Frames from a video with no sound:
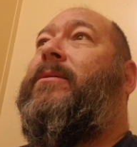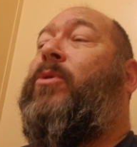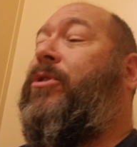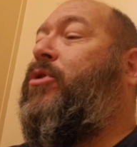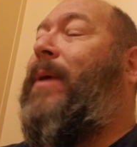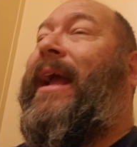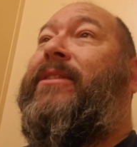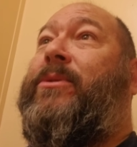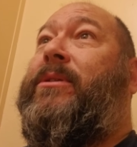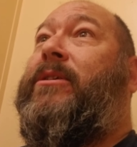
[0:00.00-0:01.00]
Lord, you
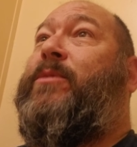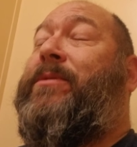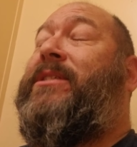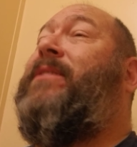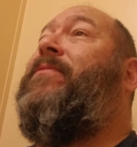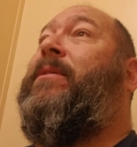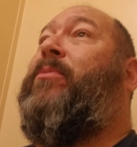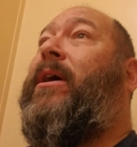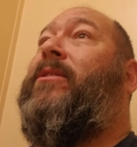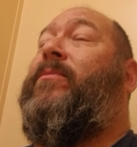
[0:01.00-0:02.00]
answered the specific
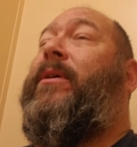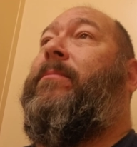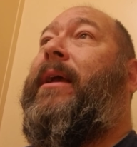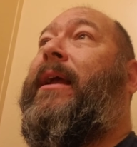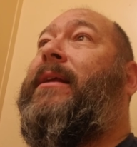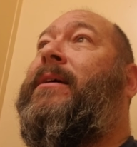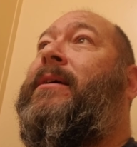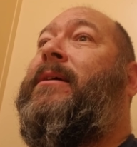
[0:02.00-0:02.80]
prayer that we made